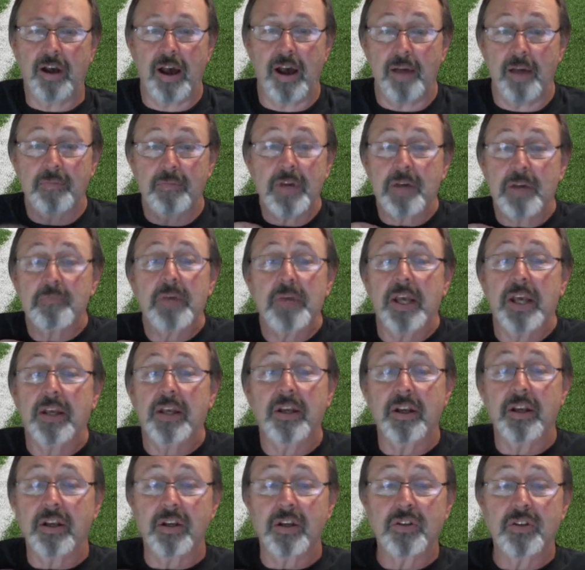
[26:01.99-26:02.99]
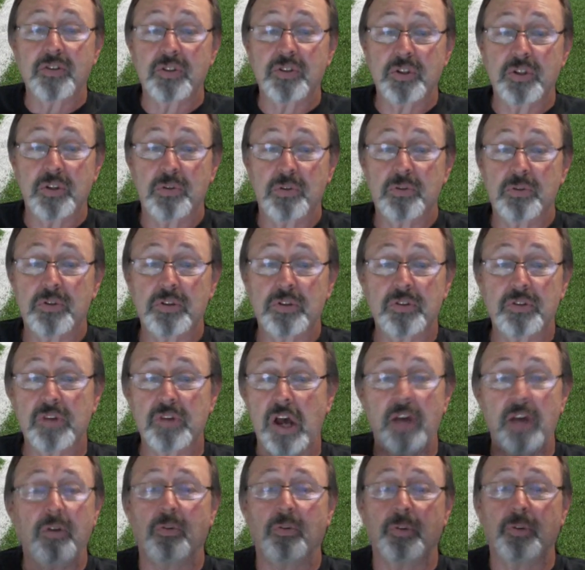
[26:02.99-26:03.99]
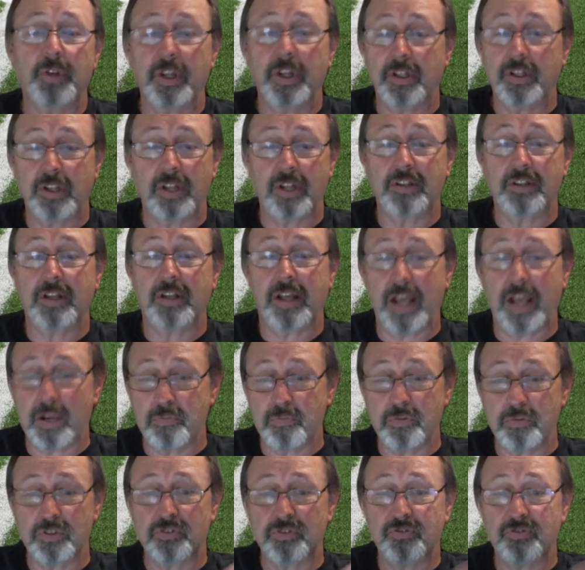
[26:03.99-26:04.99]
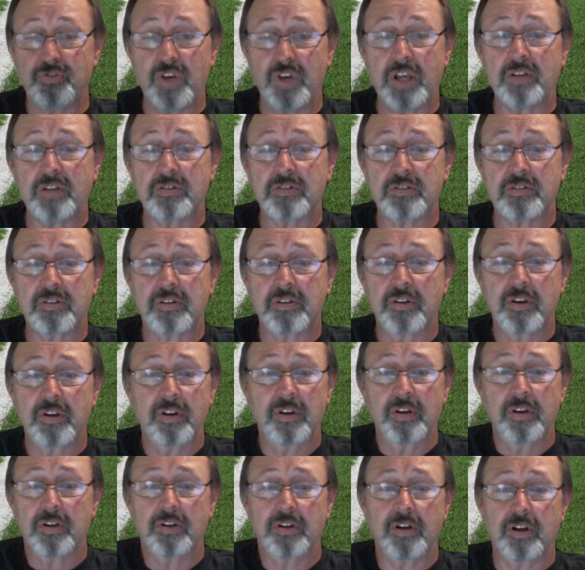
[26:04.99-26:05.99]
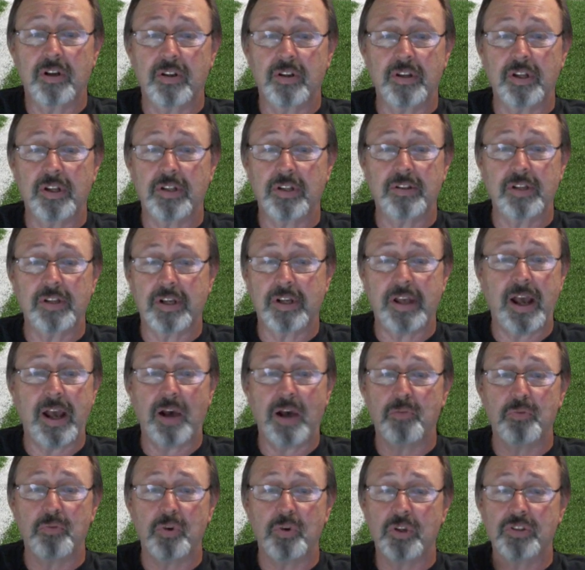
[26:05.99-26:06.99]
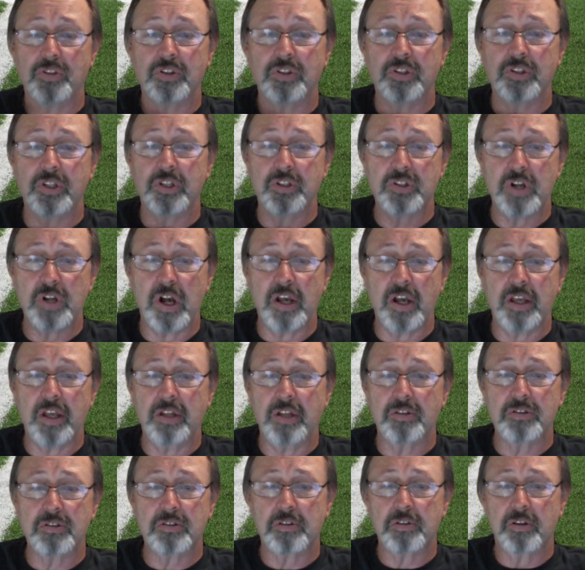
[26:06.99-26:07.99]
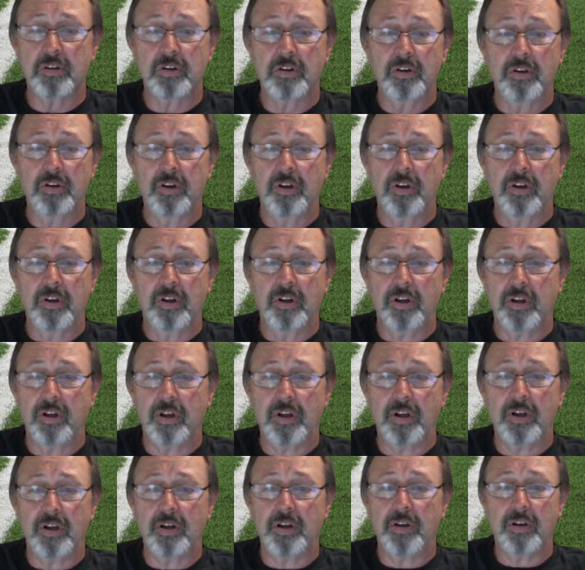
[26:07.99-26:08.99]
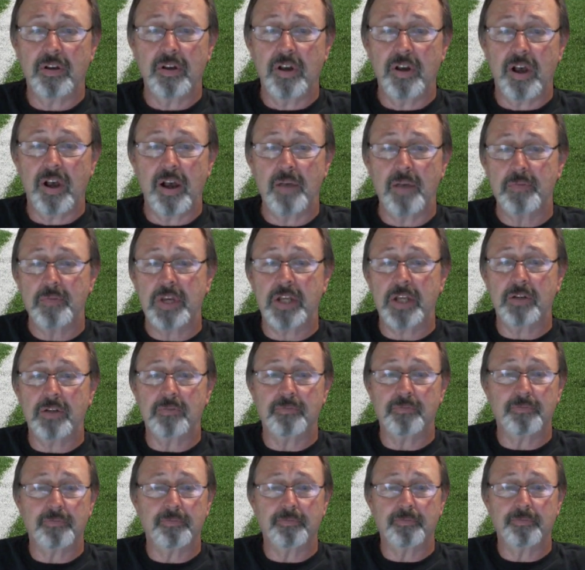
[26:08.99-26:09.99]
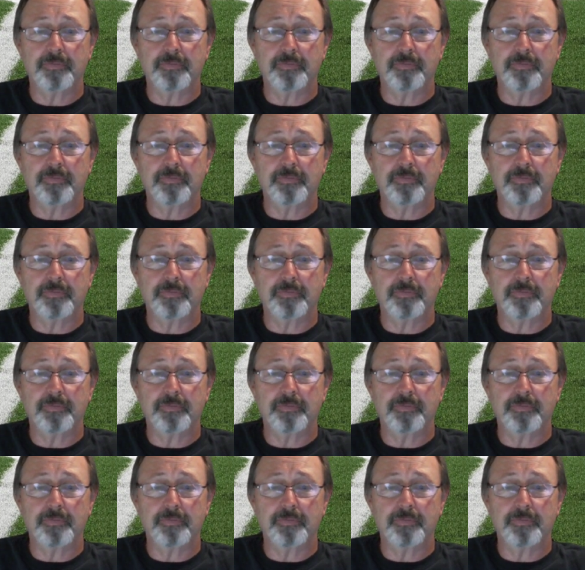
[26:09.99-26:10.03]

I'm not making excuses. I don't think that the game was fixed. Uh, the the Cowboys and the Giants. Uh, I mean,